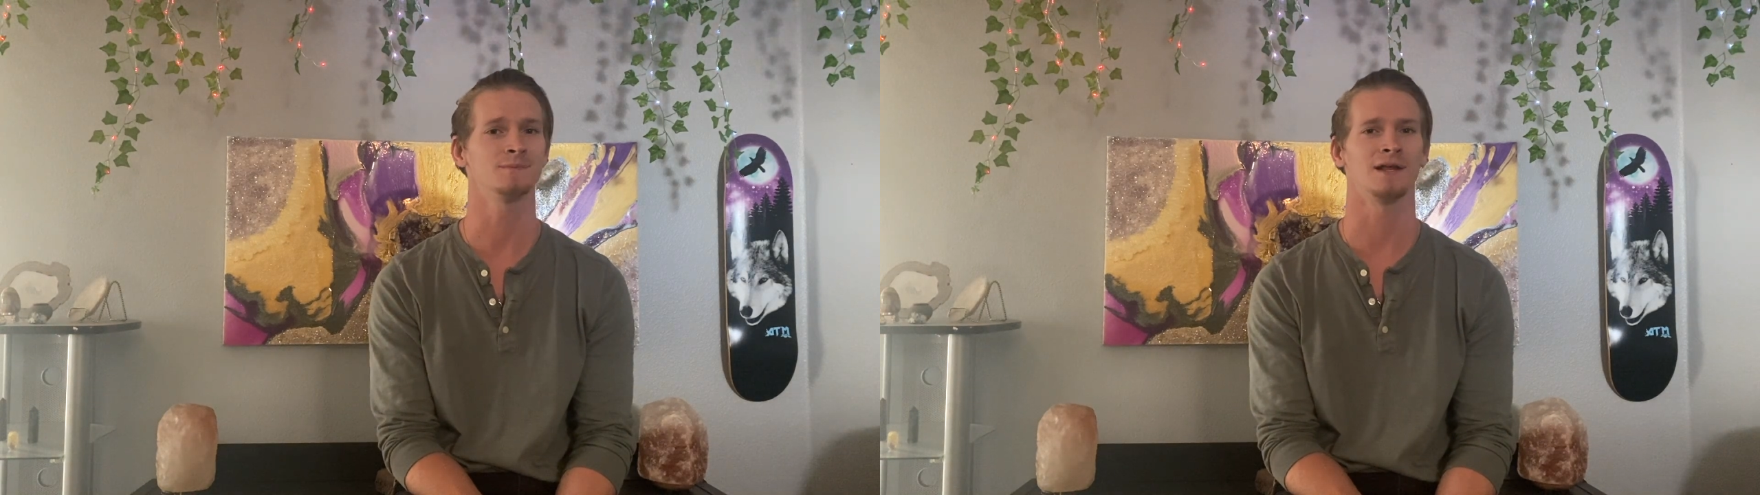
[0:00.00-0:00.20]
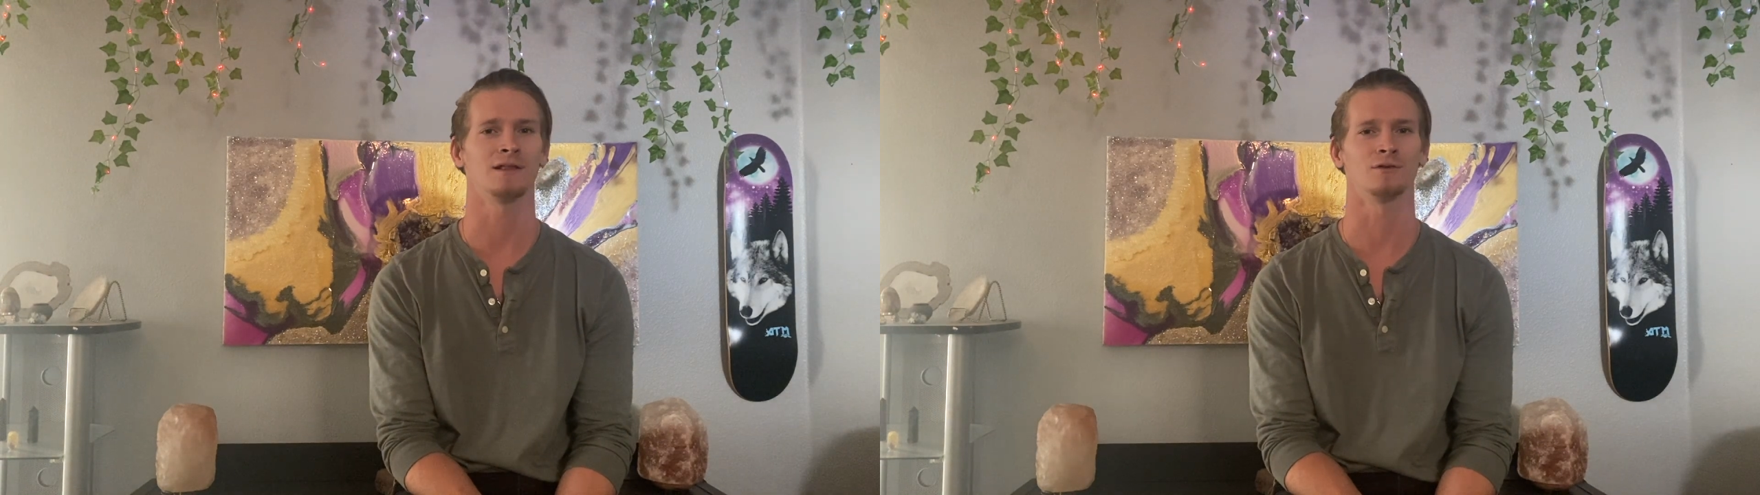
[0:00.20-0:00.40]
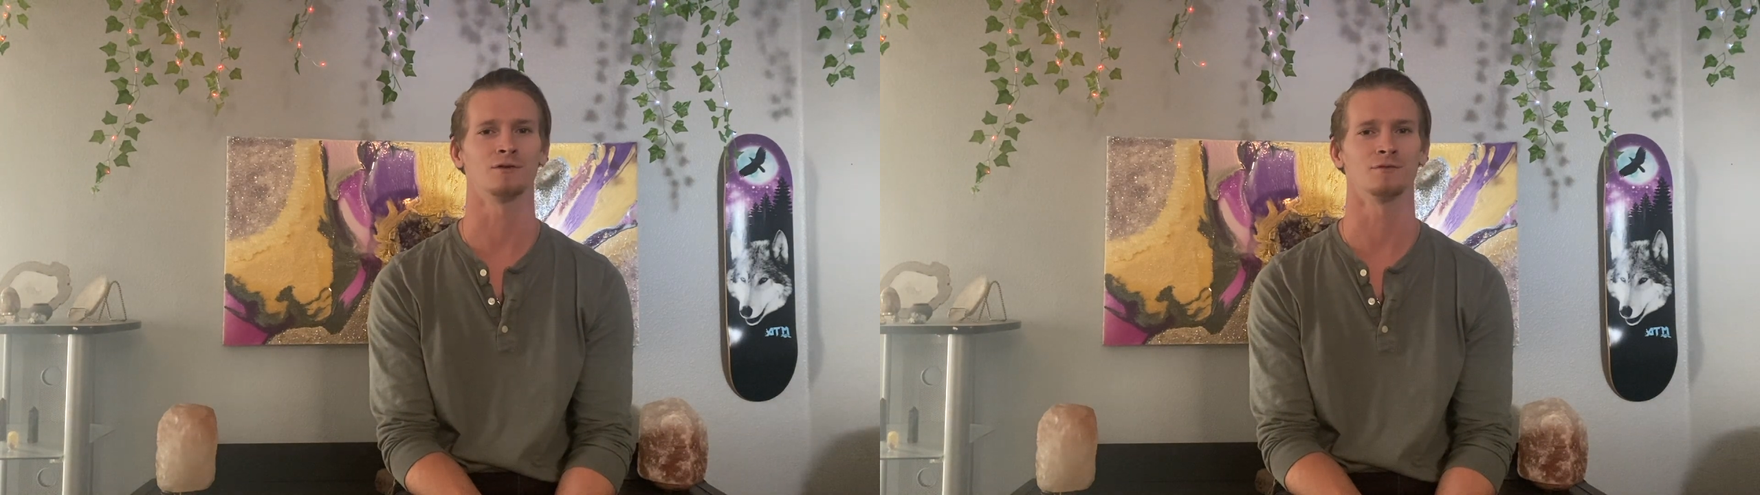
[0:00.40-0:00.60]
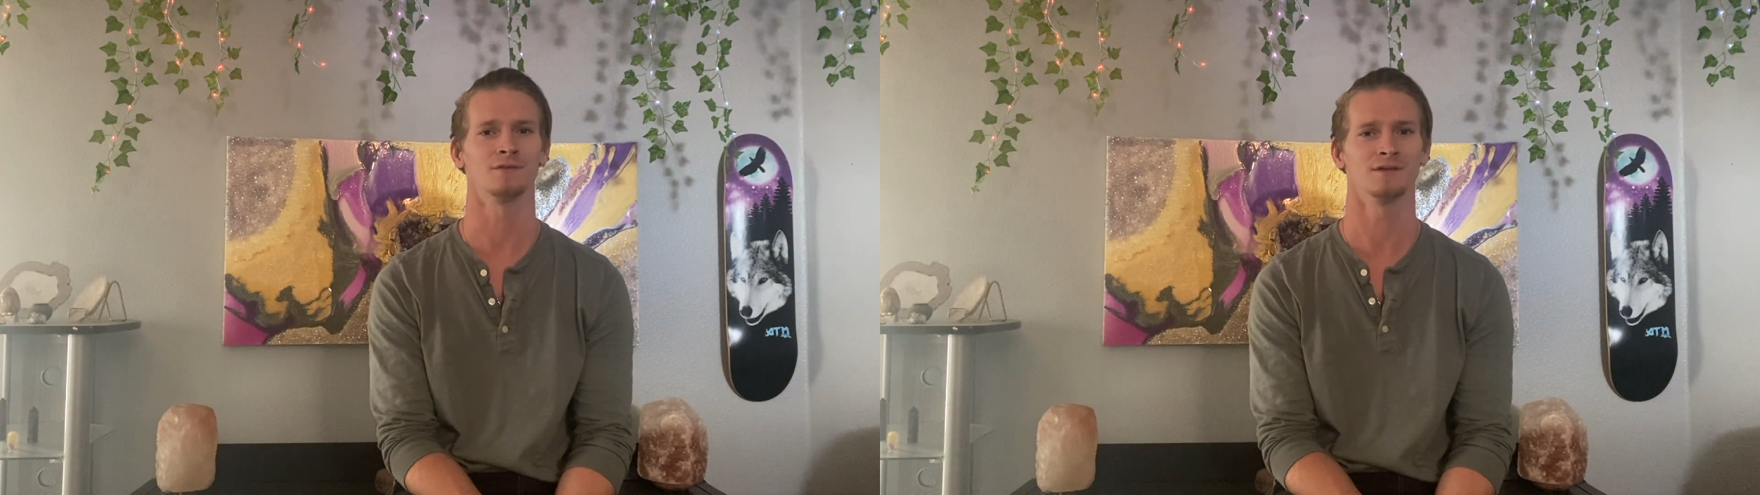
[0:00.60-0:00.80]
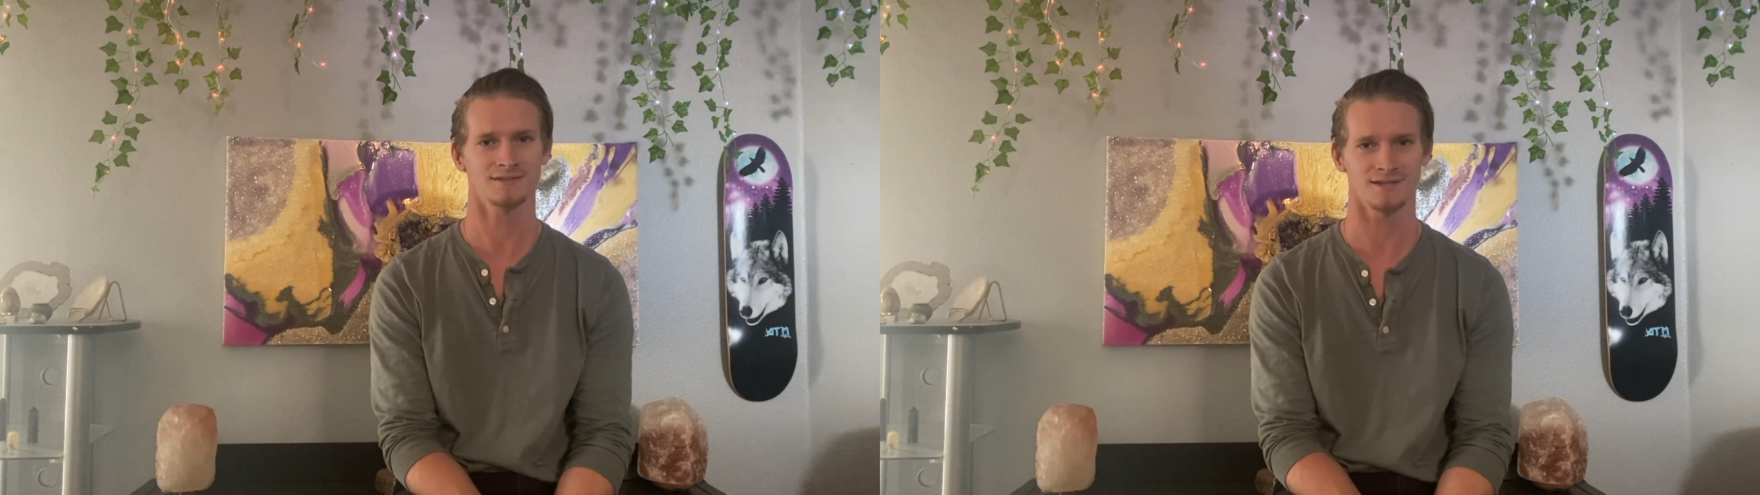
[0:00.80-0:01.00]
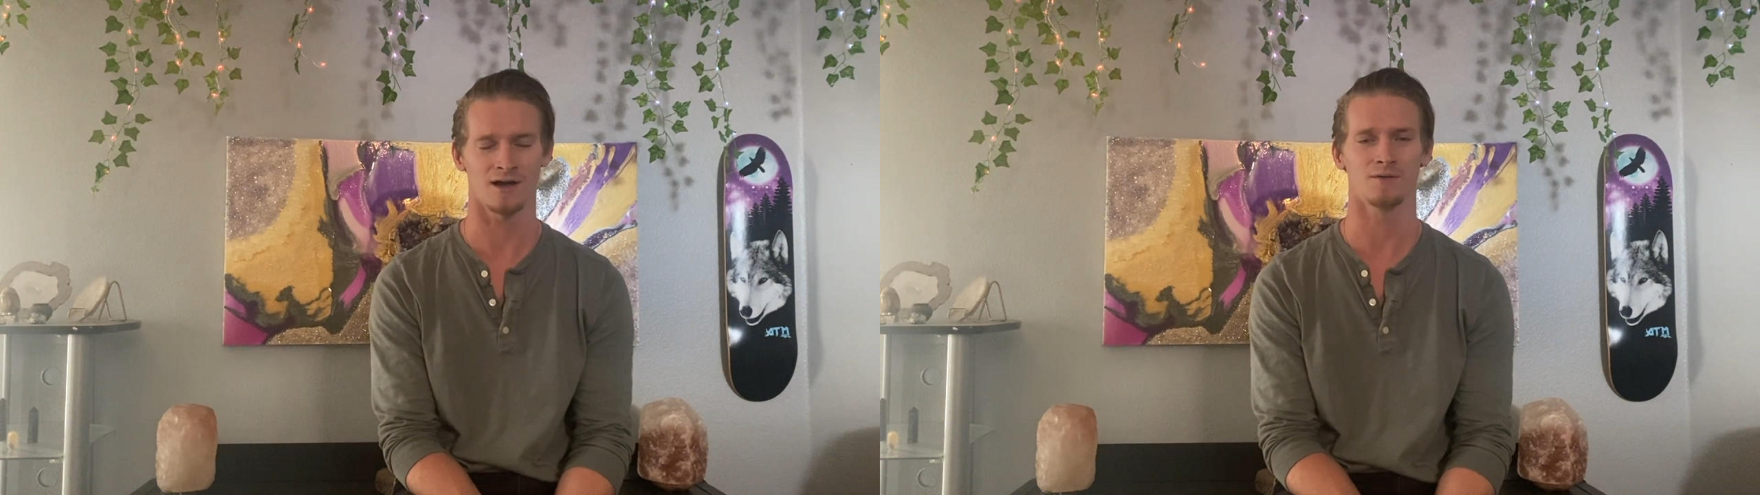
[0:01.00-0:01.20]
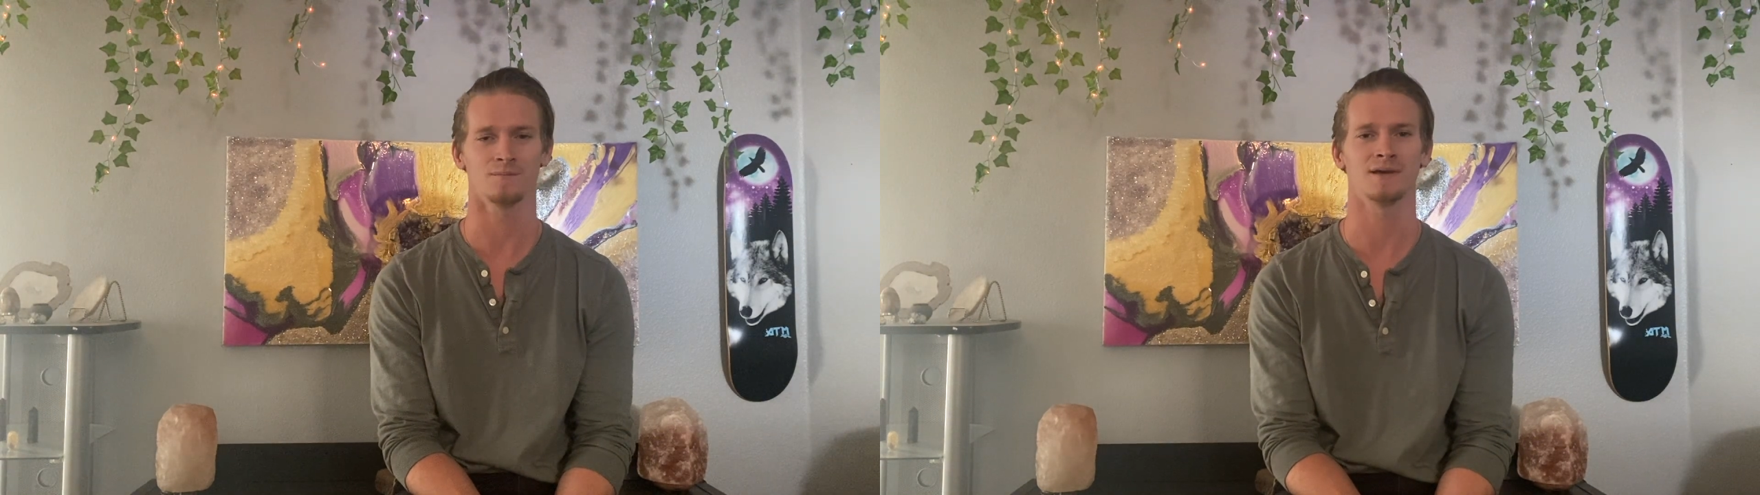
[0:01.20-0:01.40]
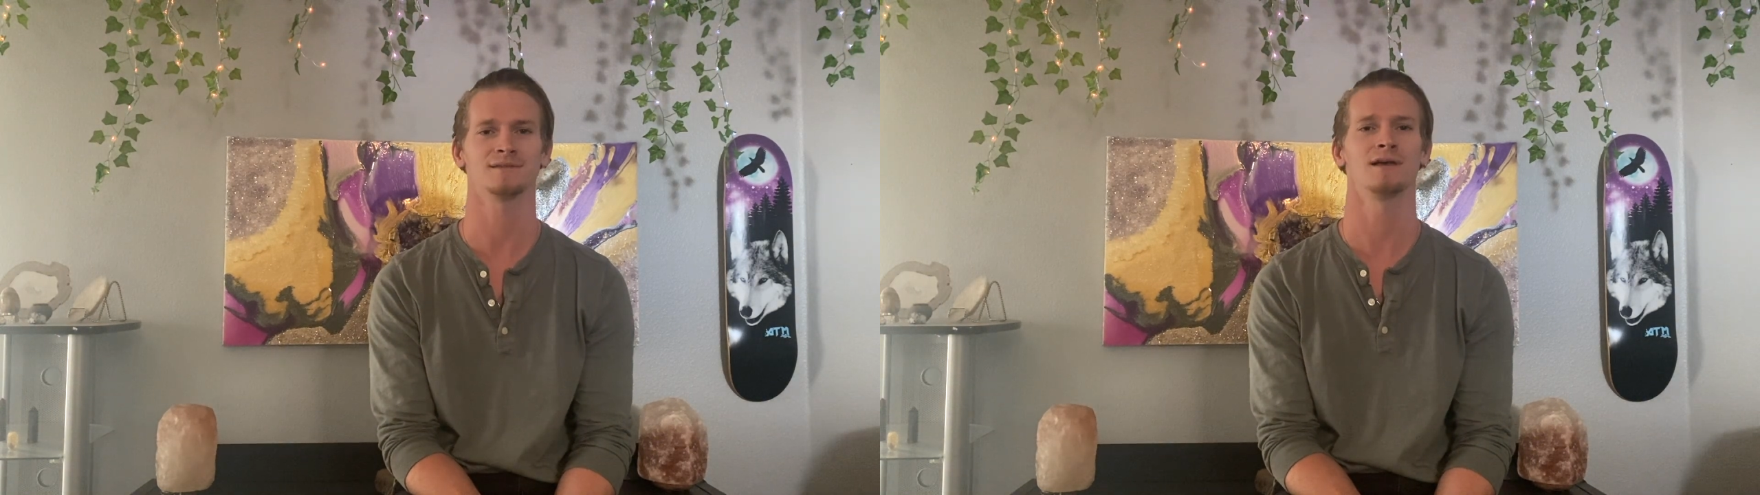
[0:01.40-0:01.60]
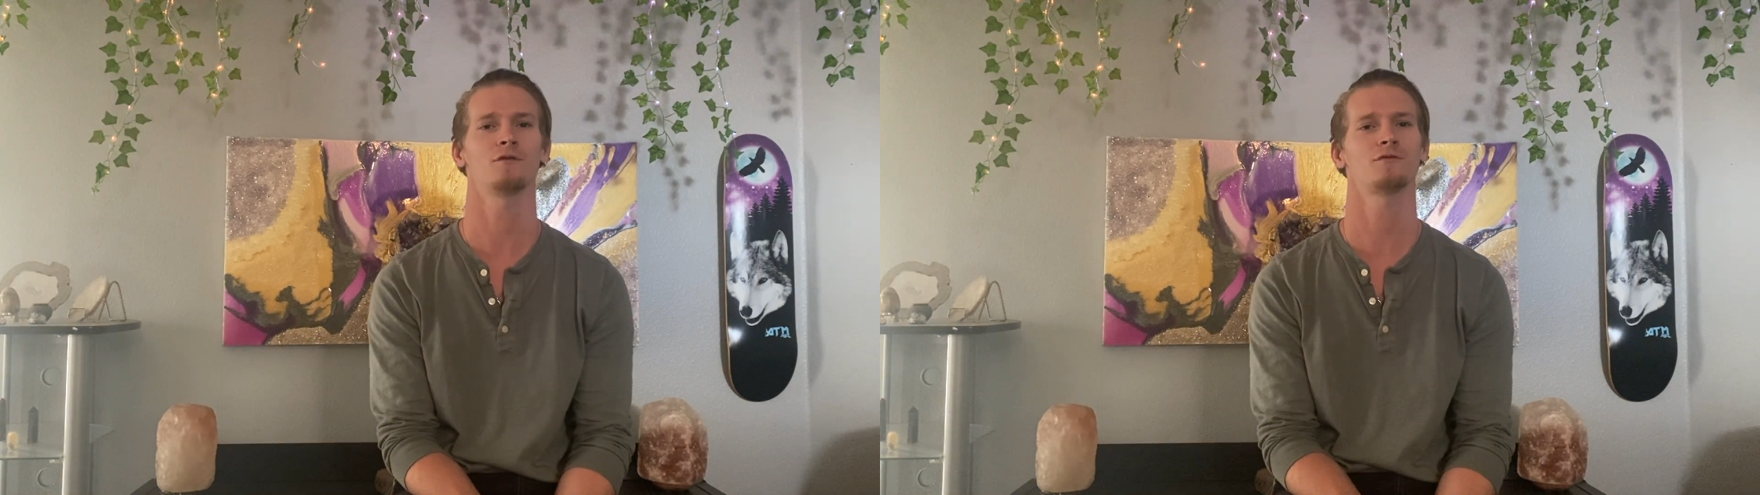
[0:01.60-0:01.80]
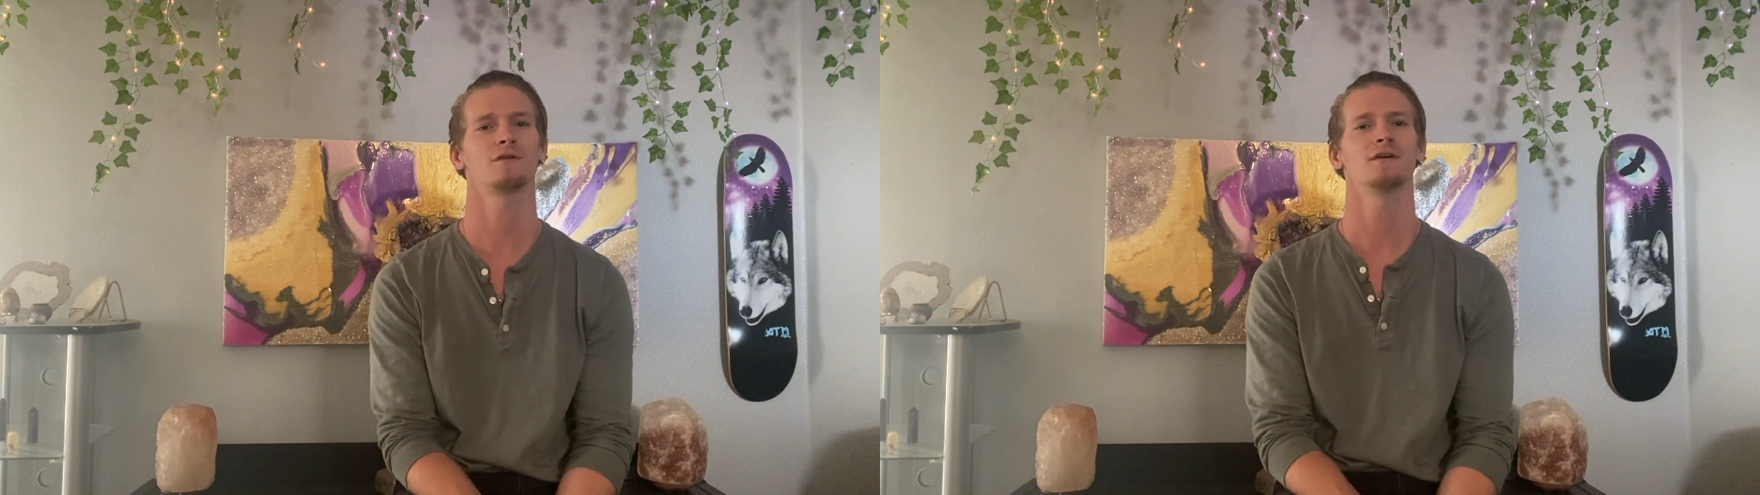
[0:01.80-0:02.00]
but I learned this out myself.